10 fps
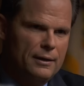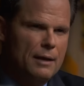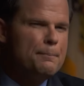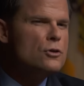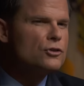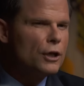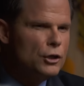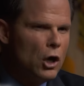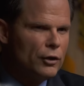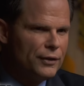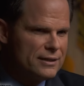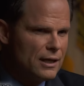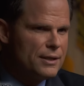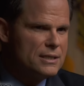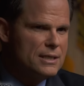And Boot's going to know that that's how
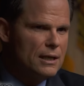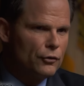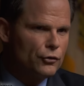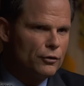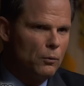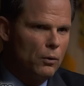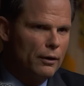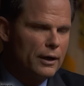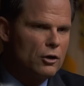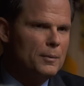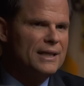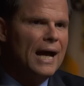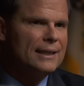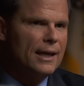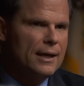these deals are going to work.
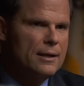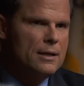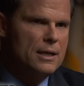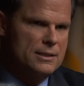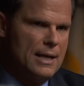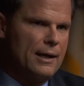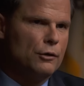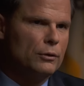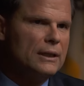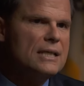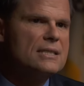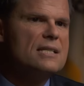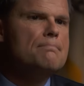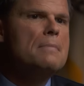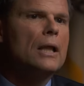Comandante is not going to release
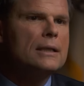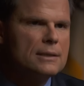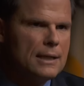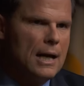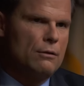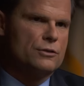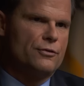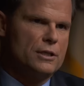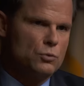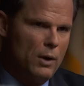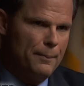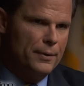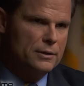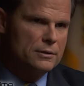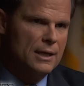these millions of dollars for these
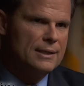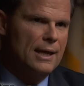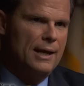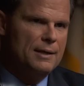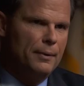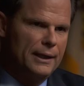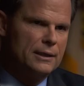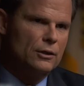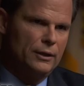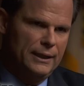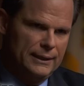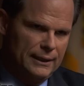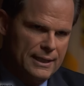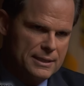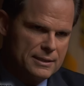weapons to anybody until he at
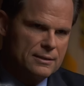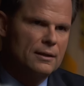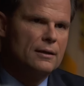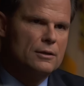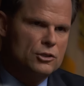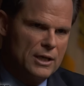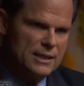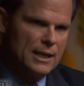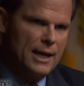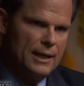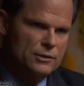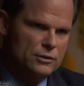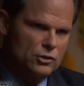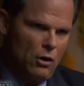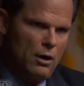least shakes hands,
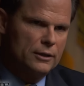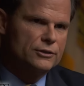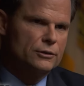talks,